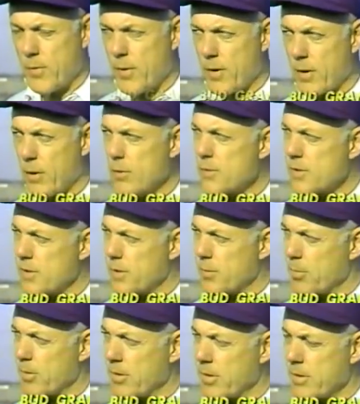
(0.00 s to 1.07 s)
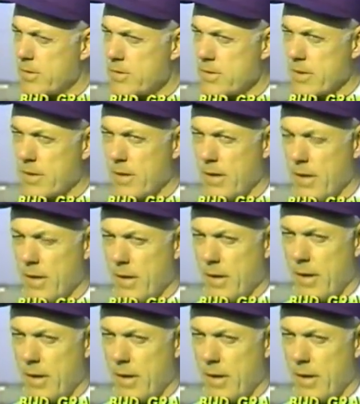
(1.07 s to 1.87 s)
You're very close to your players, and